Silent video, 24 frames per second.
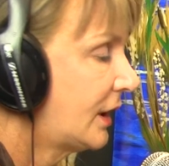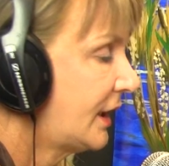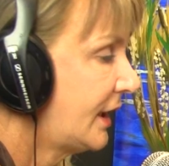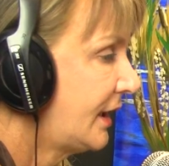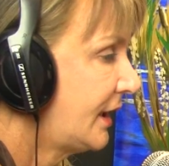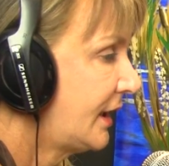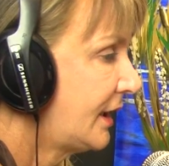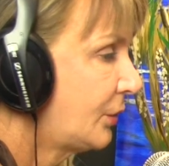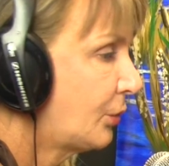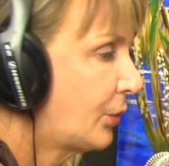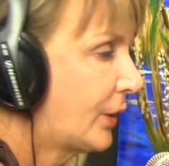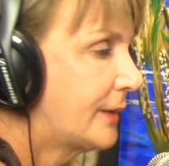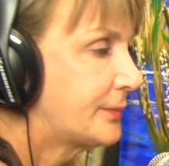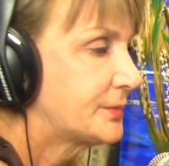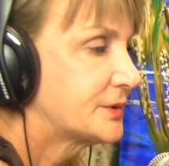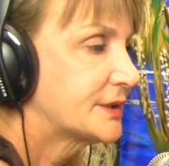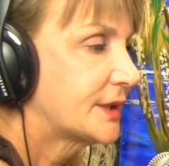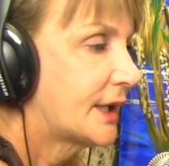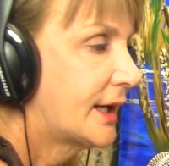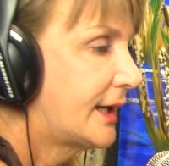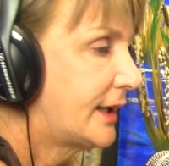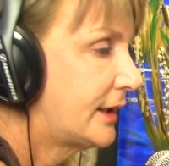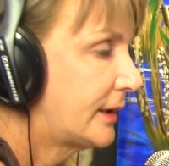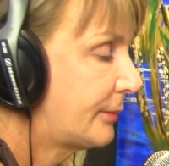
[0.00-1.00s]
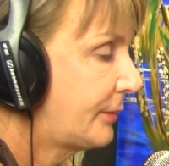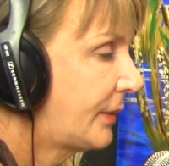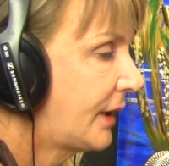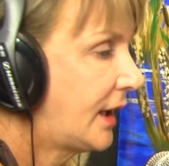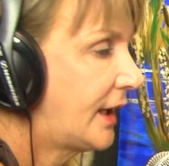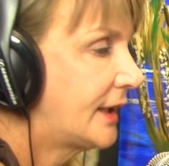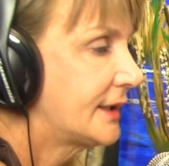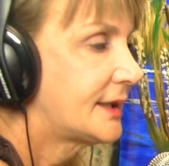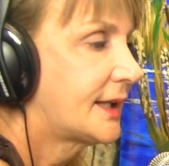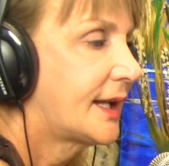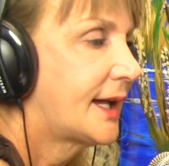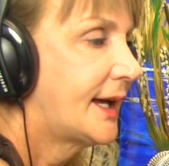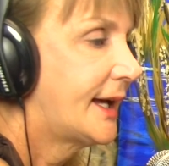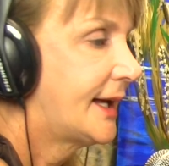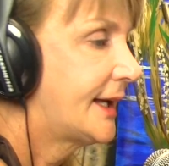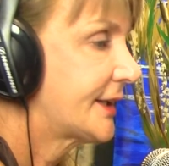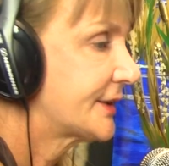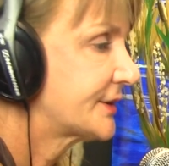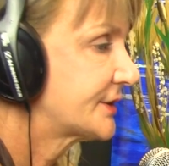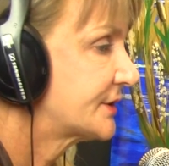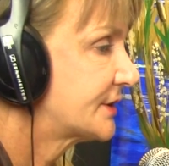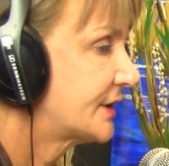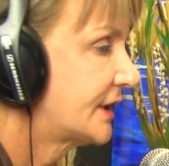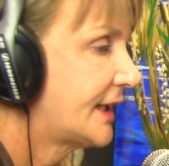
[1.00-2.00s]
a website, a
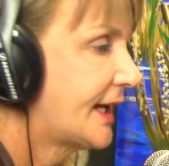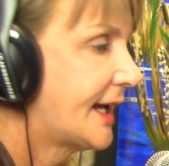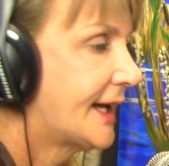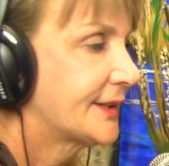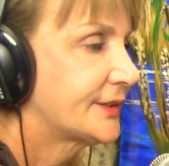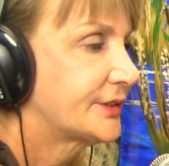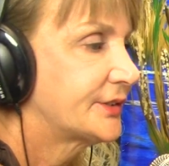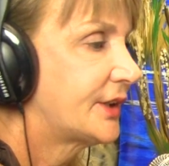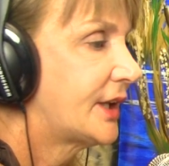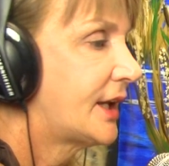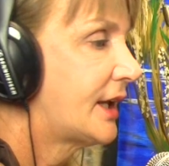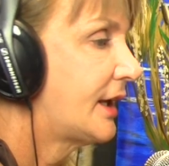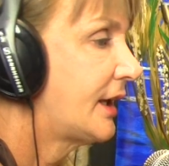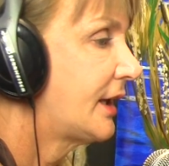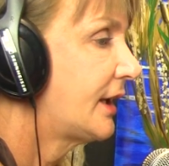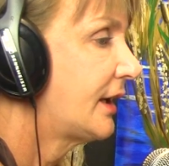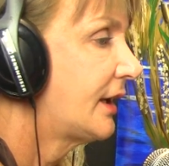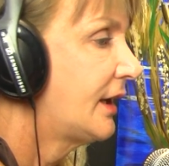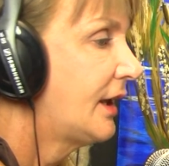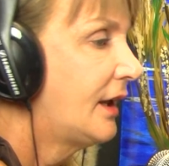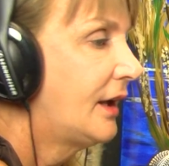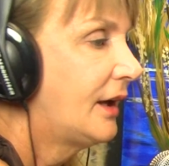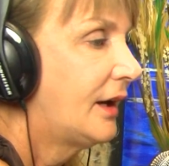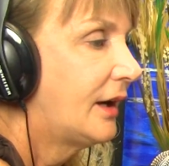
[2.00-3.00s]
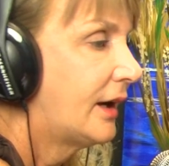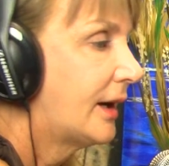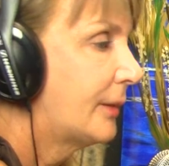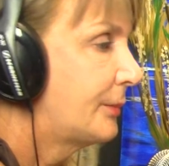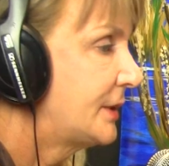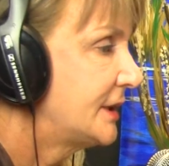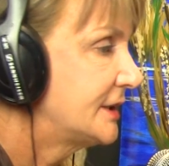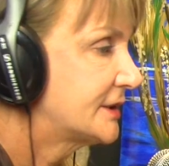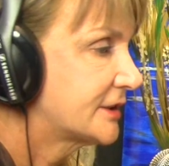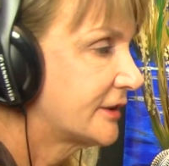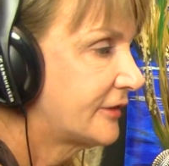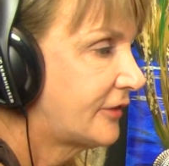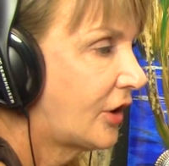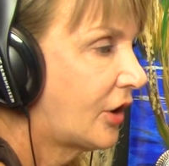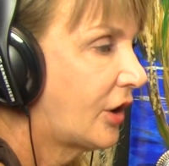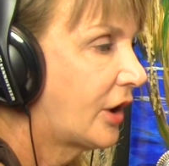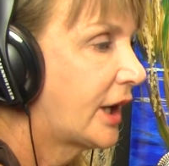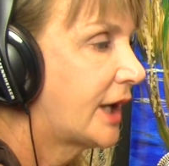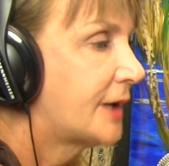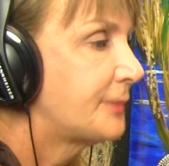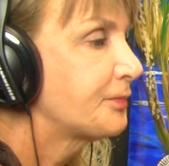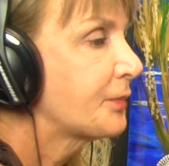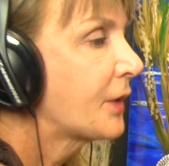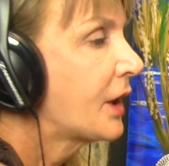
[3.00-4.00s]
podcast, an essay, a piece of
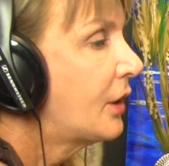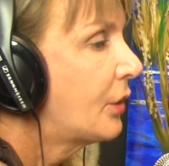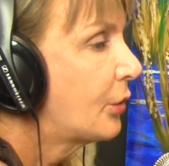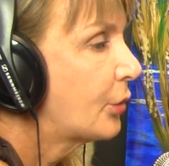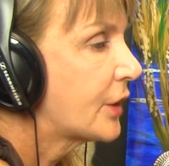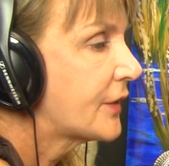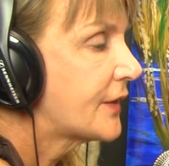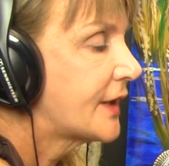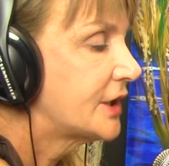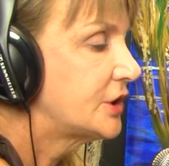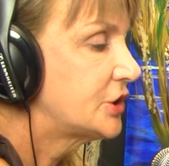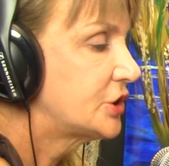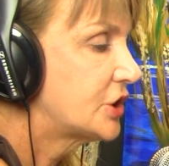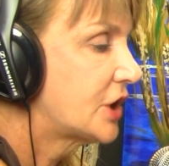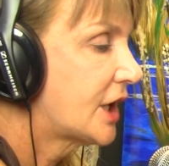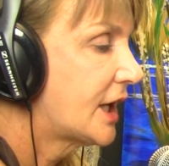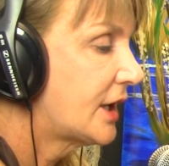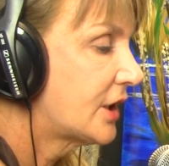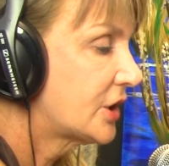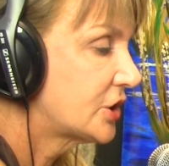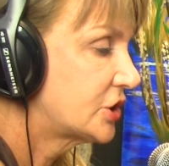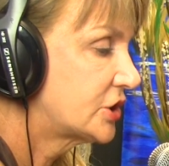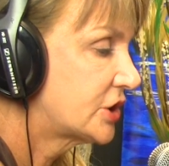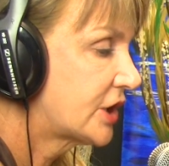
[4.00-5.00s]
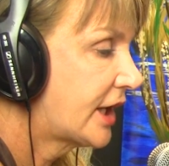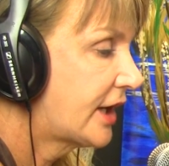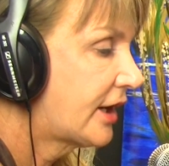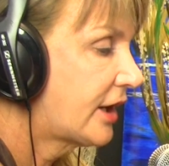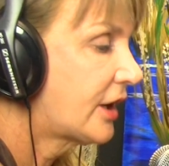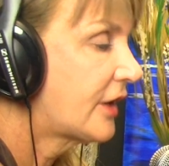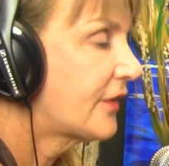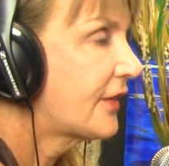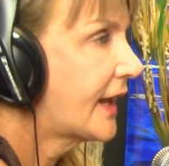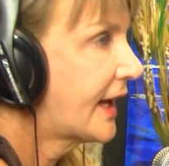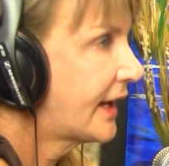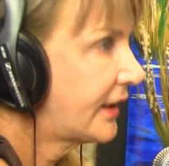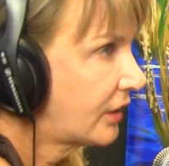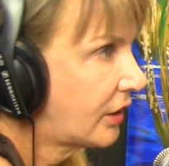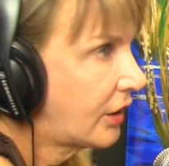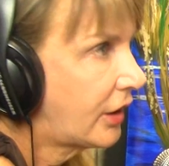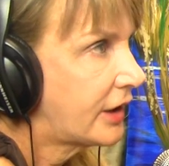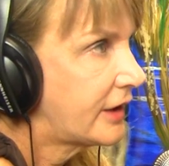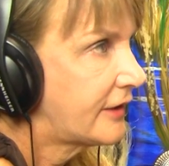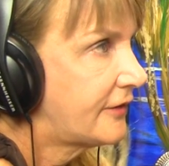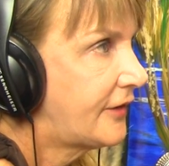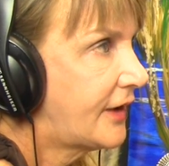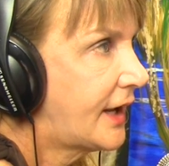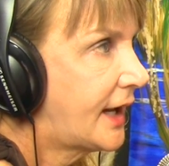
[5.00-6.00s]
art, where they share that
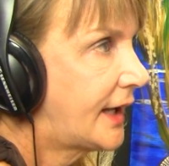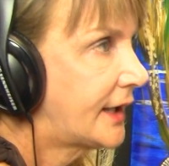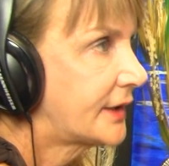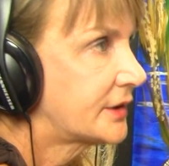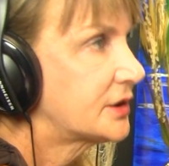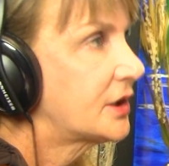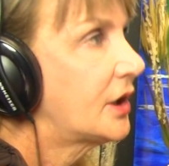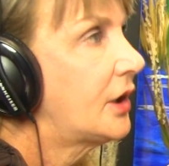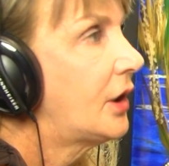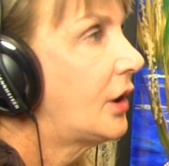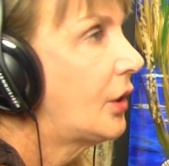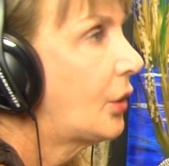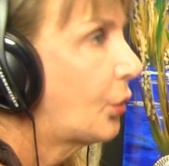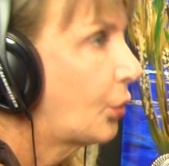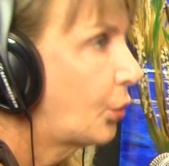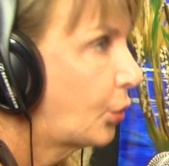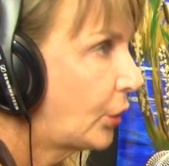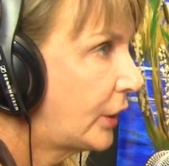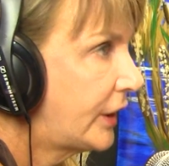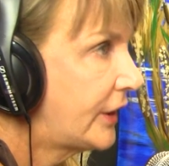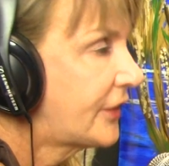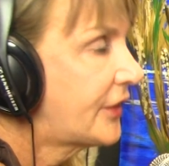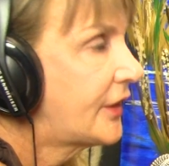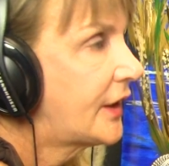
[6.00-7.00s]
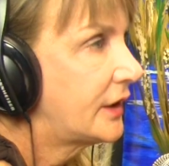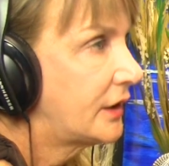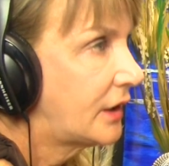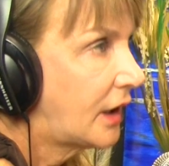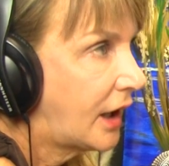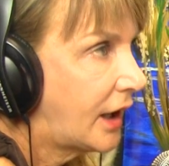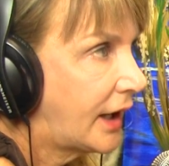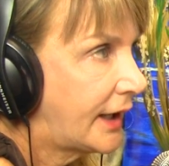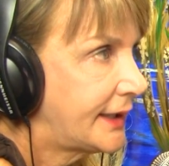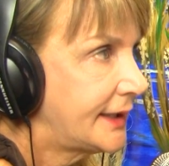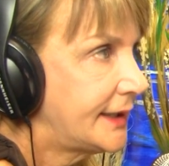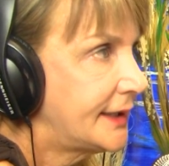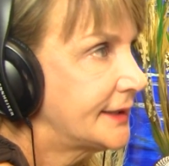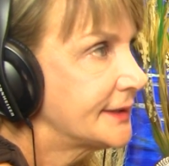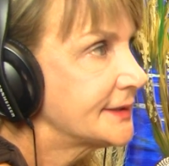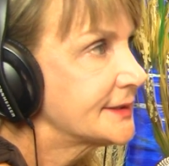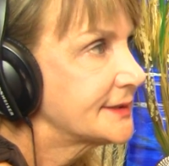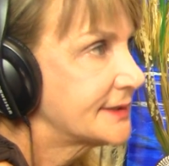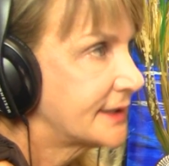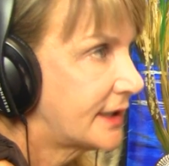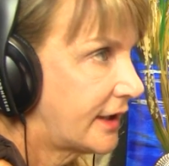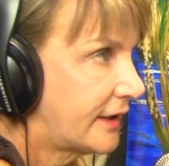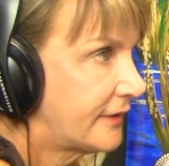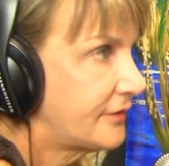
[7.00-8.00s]
artifact with an
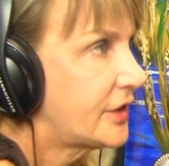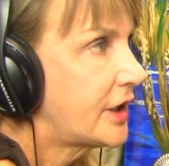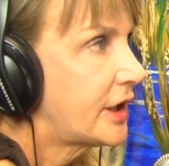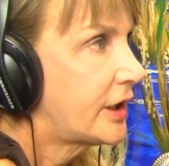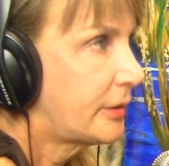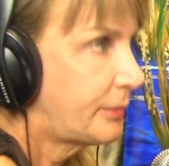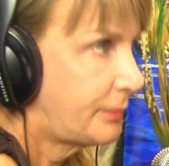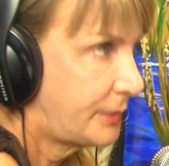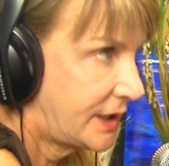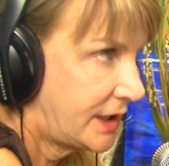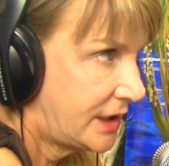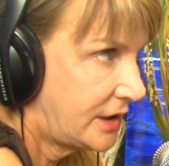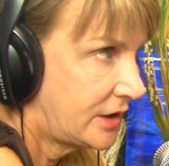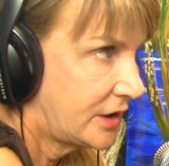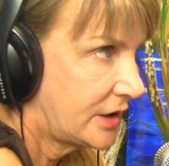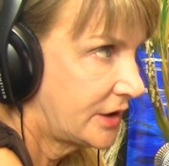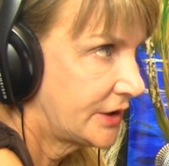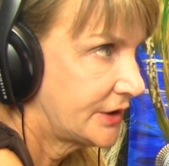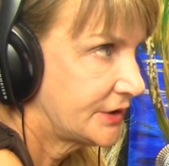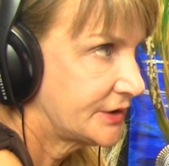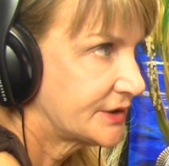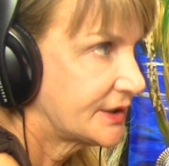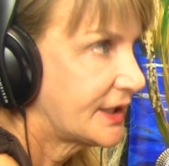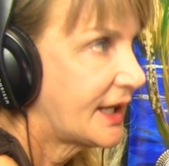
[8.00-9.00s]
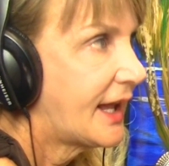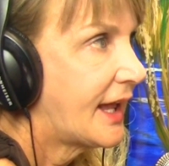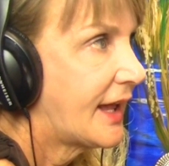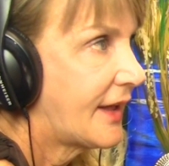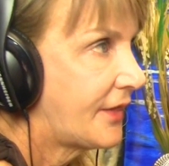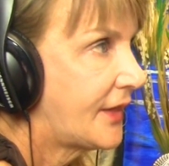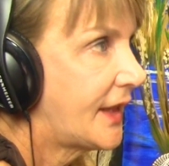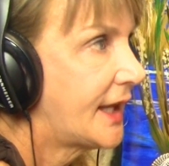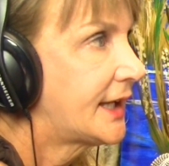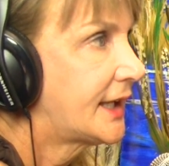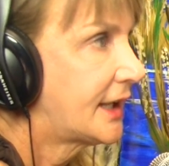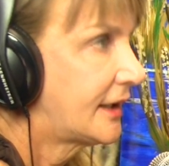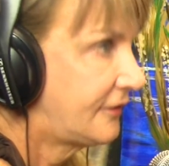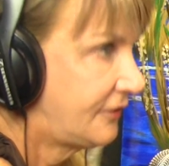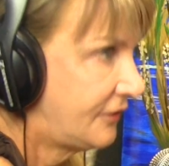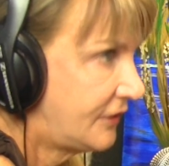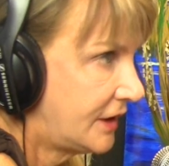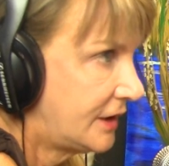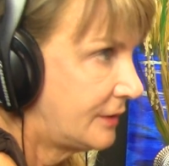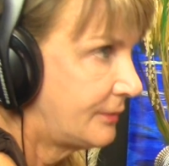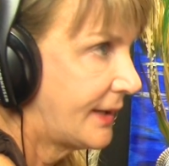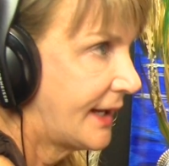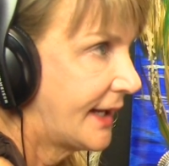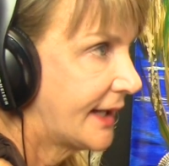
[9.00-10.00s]
audience of their peers, and they get
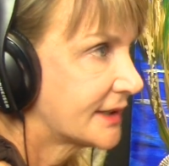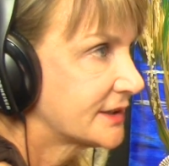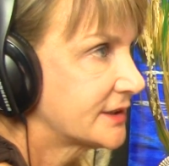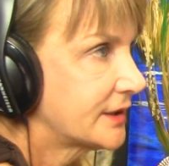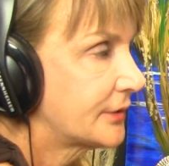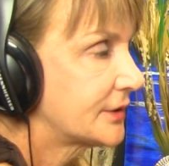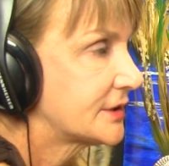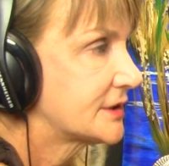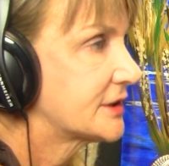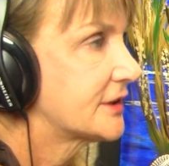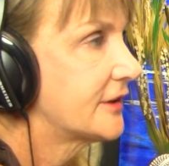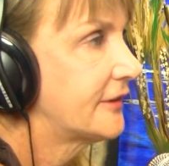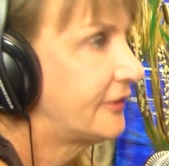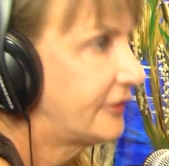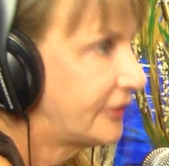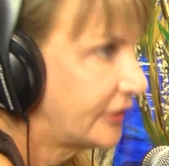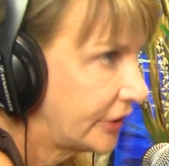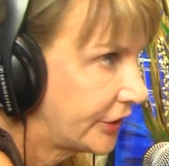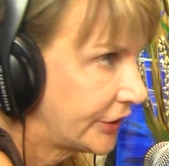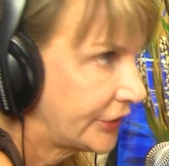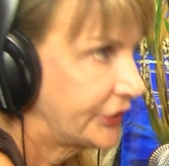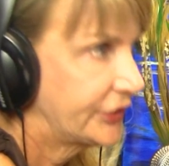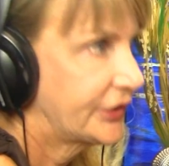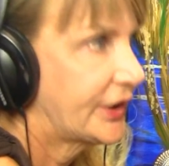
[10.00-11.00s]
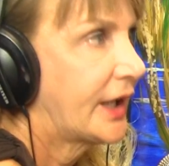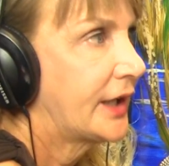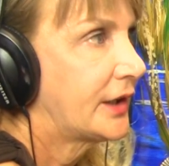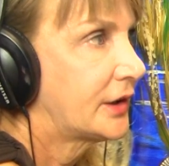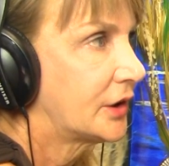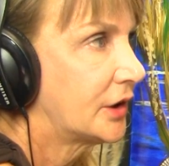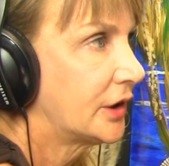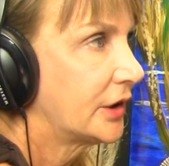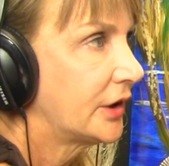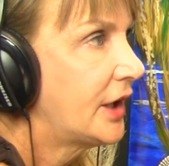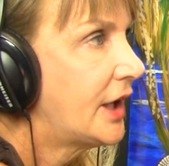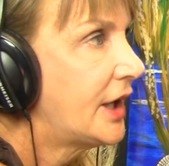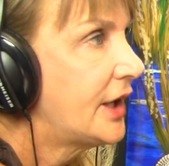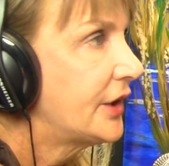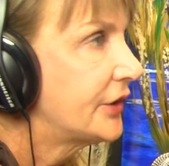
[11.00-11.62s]
feedback. So it's the full cycle.